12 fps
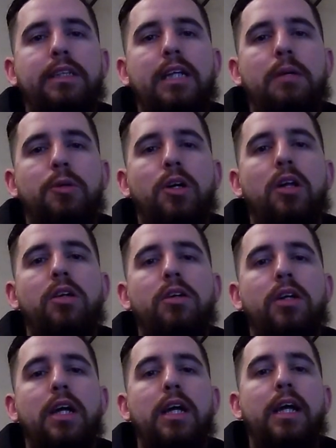same
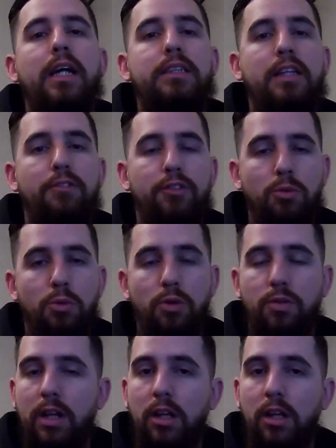color except for the roof.